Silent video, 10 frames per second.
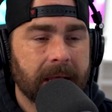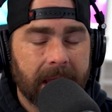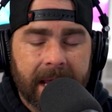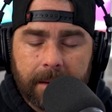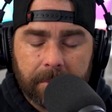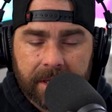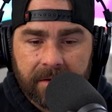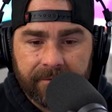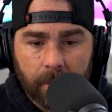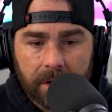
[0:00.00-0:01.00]
And I'm looking
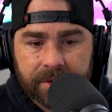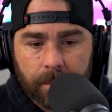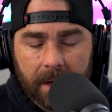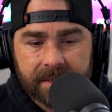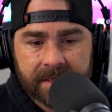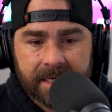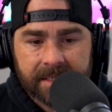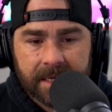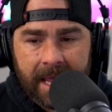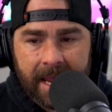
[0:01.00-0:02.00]
forward to what
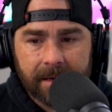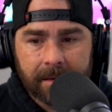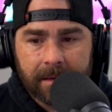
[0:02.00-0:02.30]
Season 8